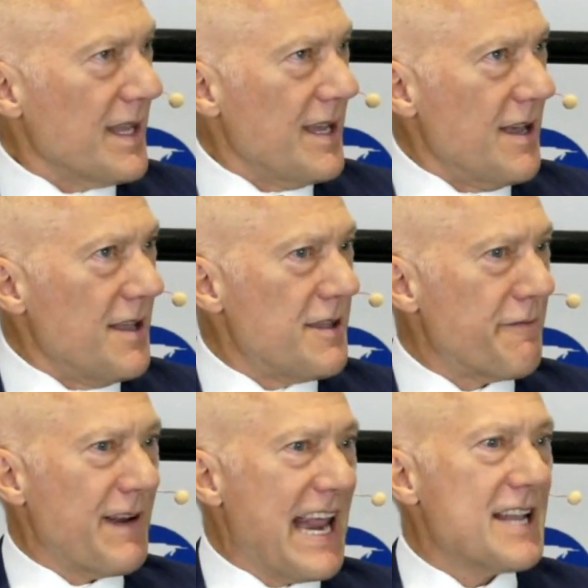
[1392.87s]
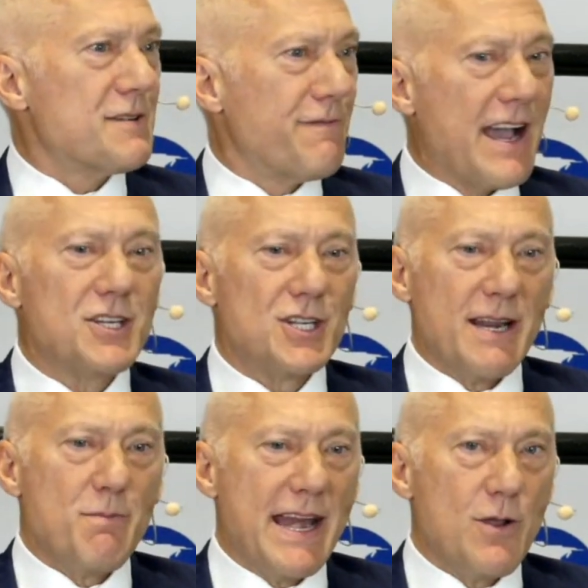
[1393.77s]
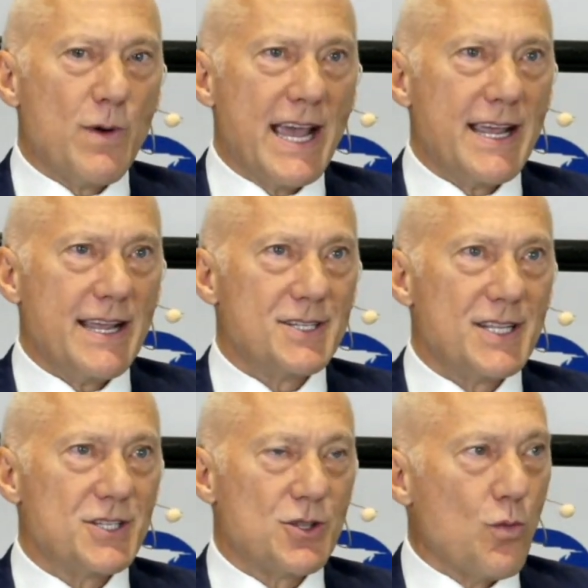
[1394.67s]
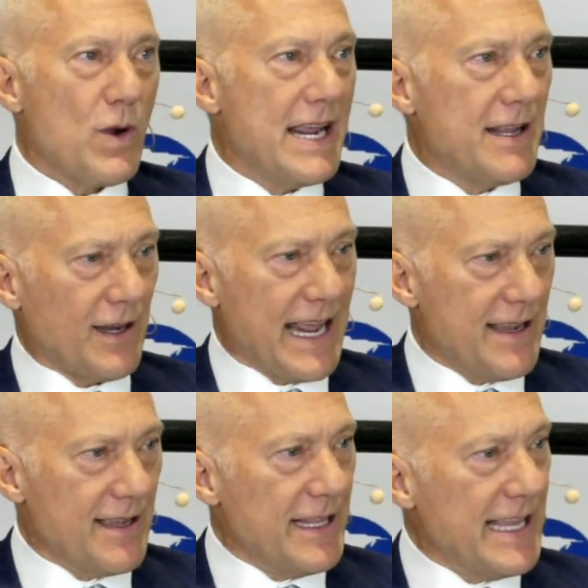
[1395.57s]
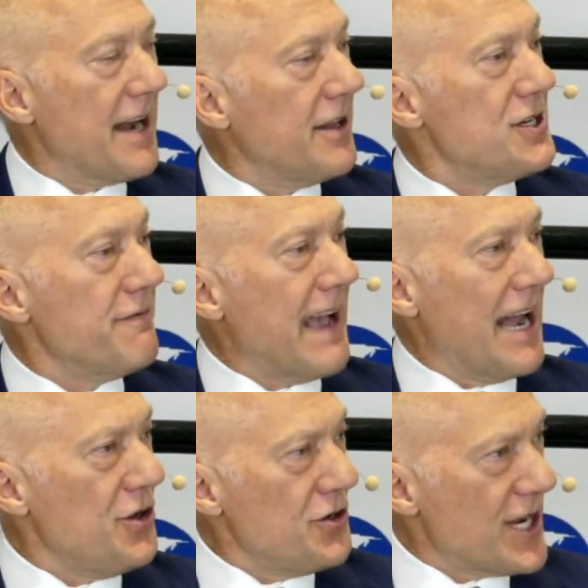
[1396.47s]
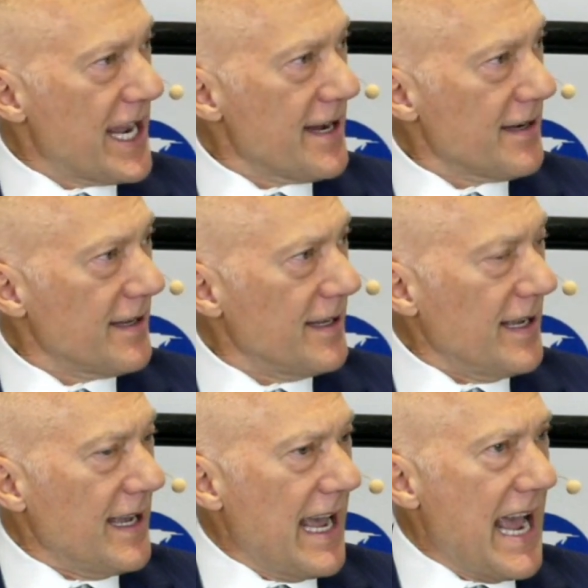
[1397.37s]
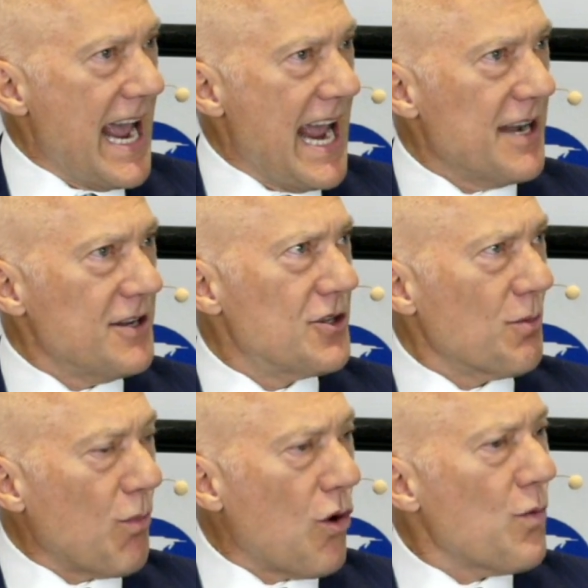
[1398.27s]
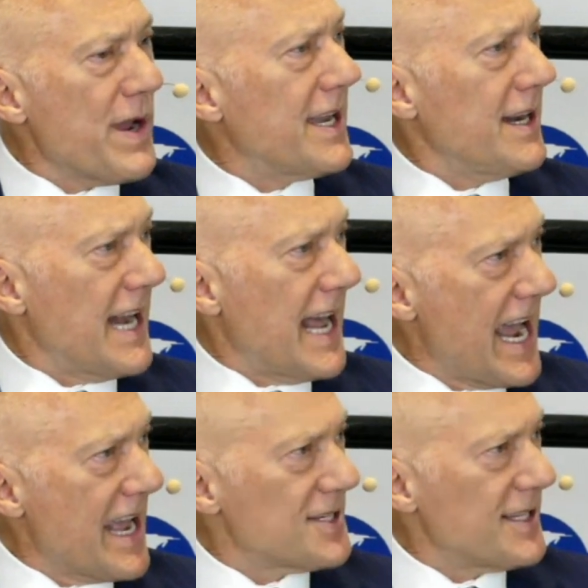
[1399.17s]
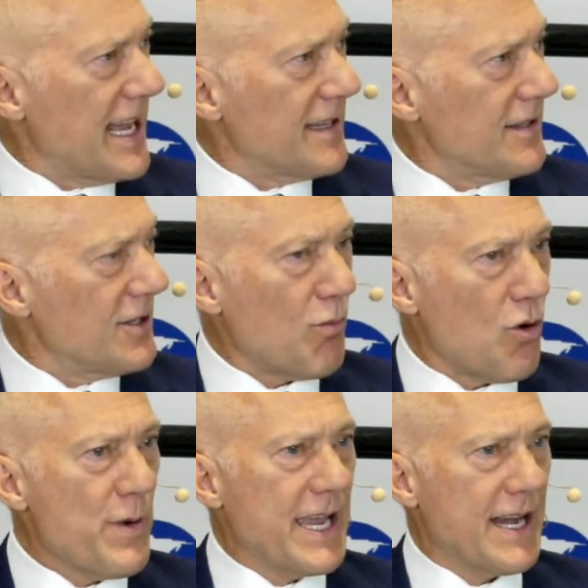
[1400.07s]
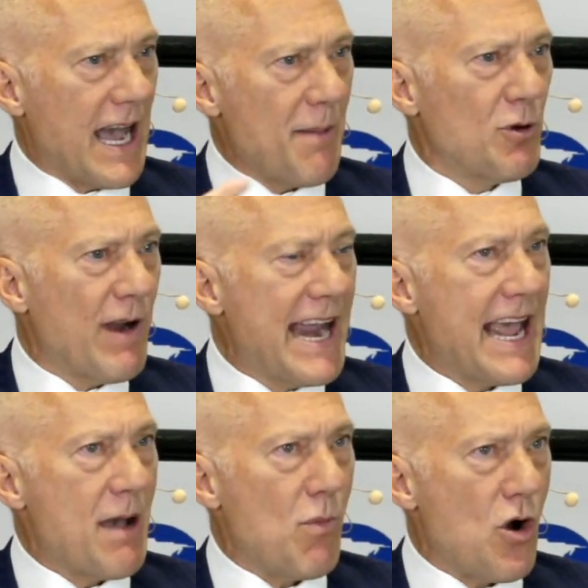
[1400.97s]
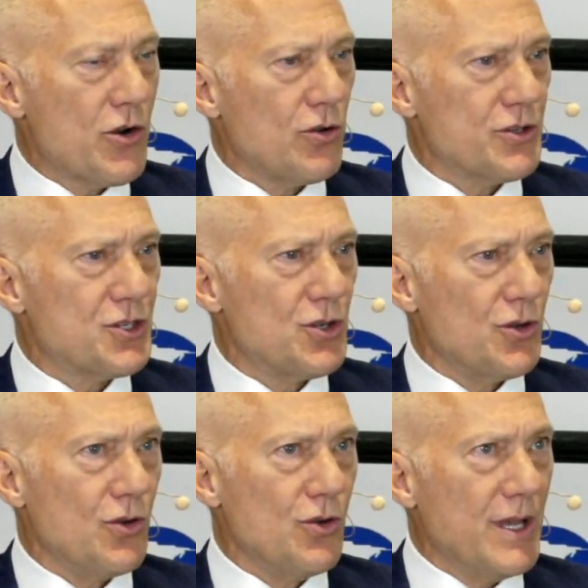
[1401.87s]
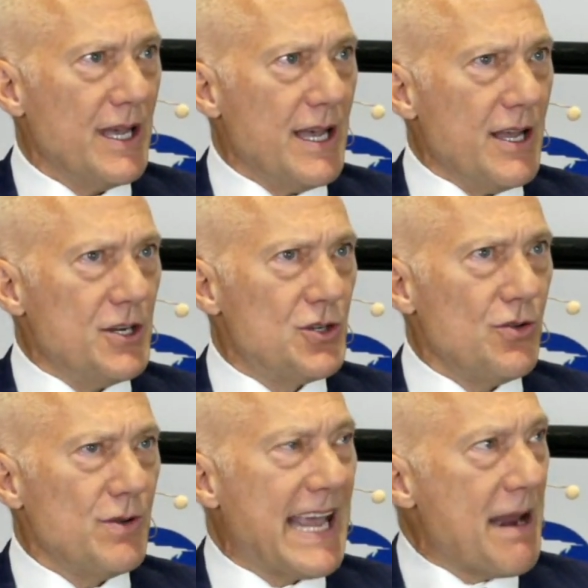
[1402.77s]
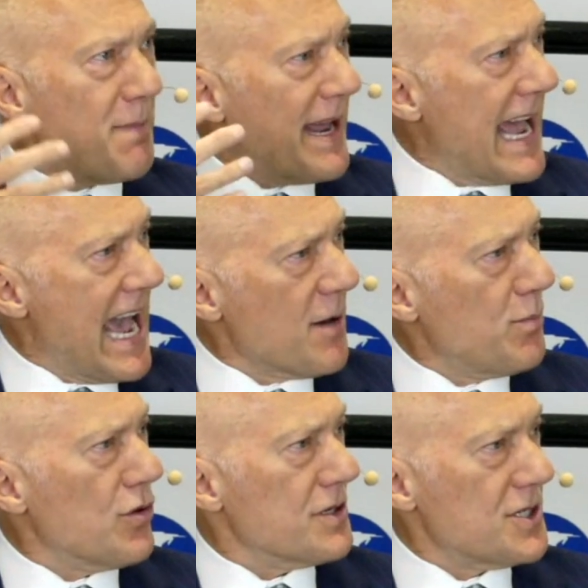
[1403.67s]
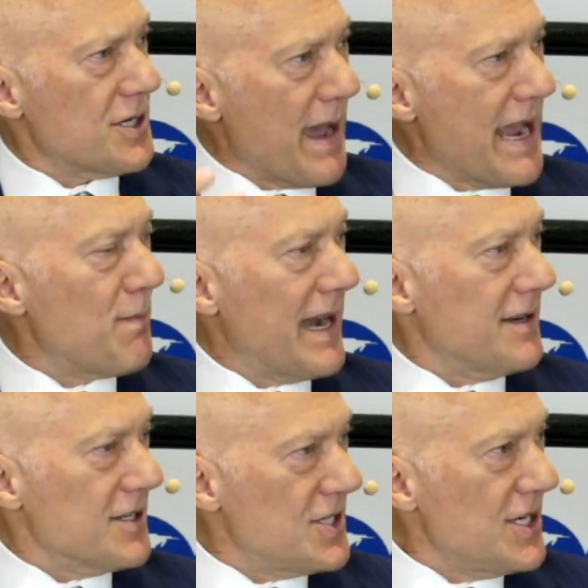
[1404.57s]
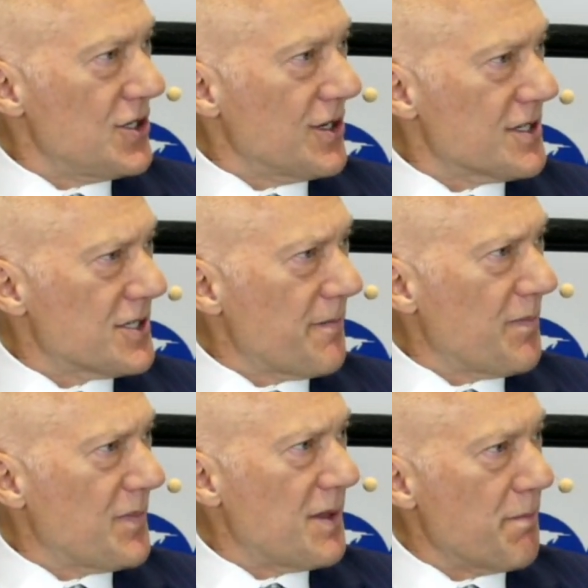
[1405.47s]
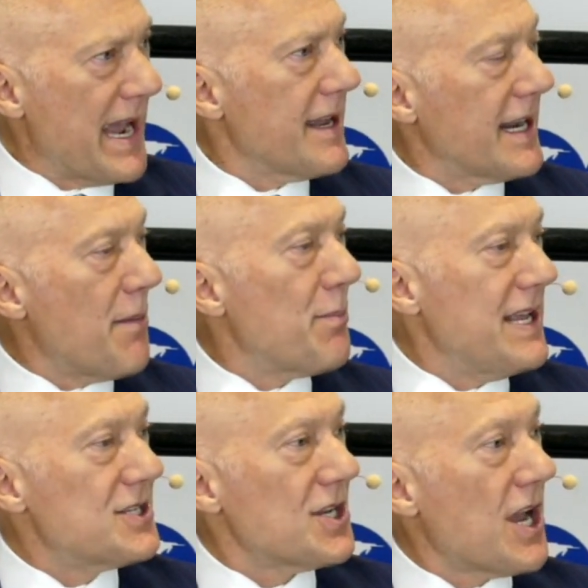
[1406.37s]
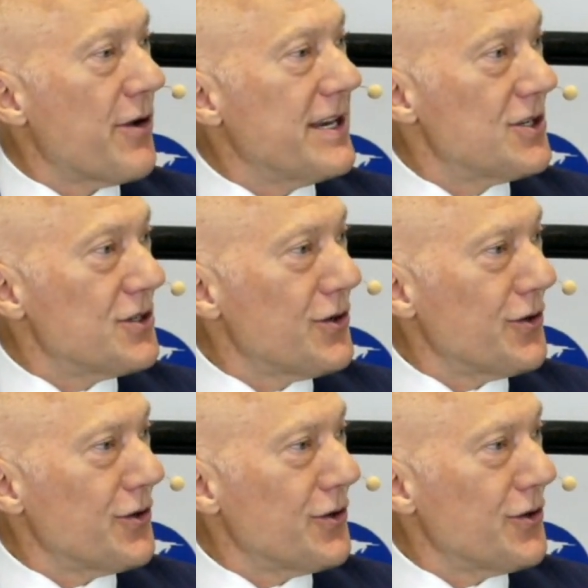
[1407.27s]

The finance function in many ways is the weak link in the energy value chain. And the more we can enhance that, the more we can upgrade our models to get better outputs, to make better decisions, the better companies are going to do.